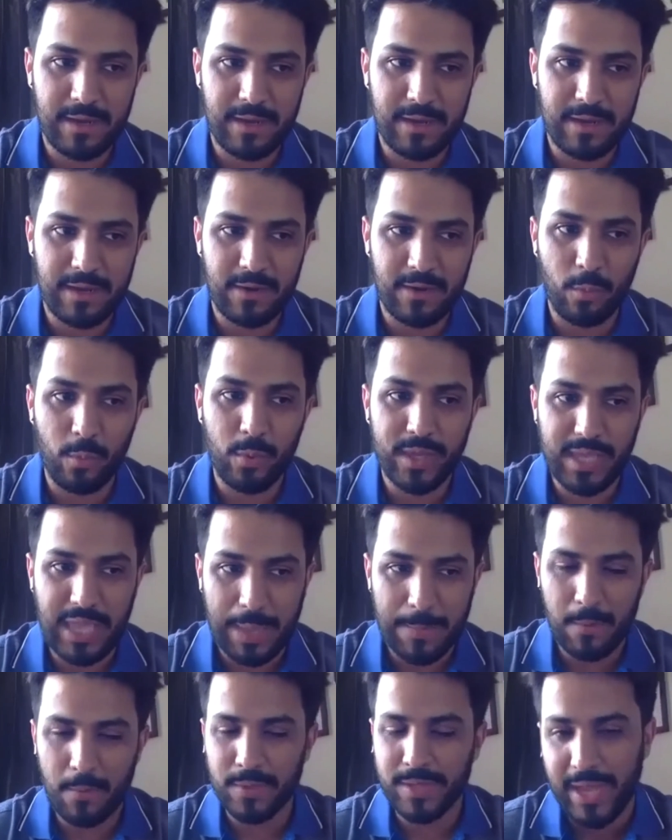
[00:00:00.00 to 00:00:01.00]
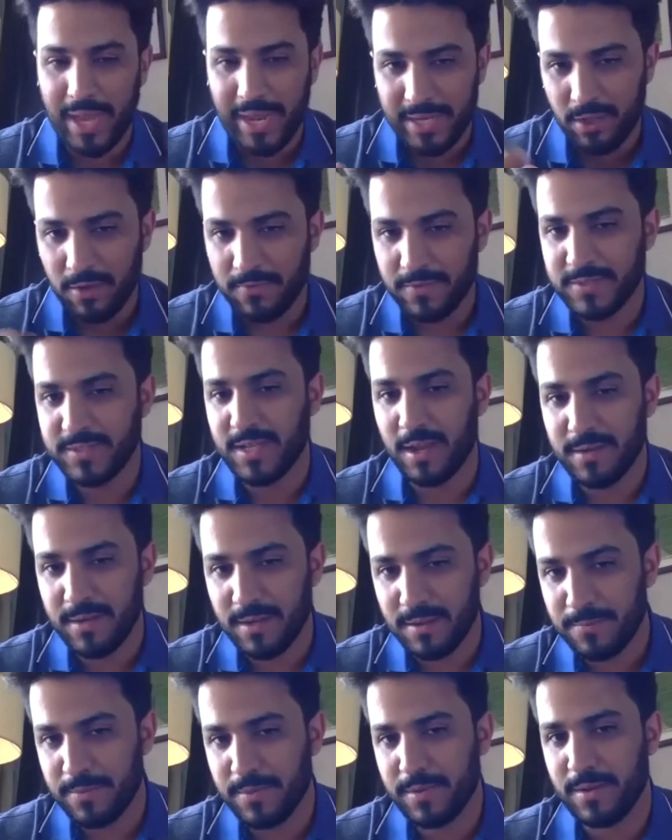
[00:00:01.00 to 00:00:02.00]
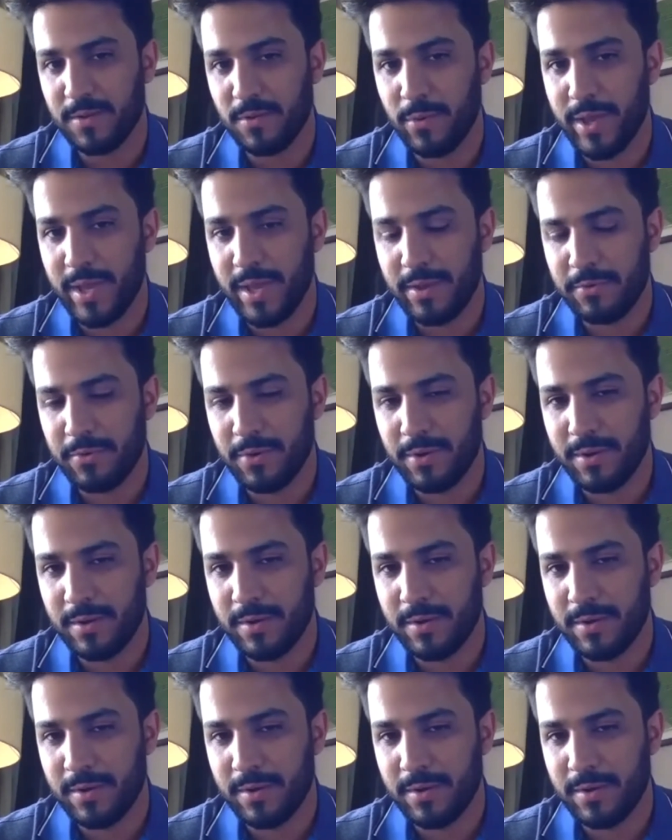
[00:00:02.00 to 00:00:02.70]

We came up with the idea of a startup where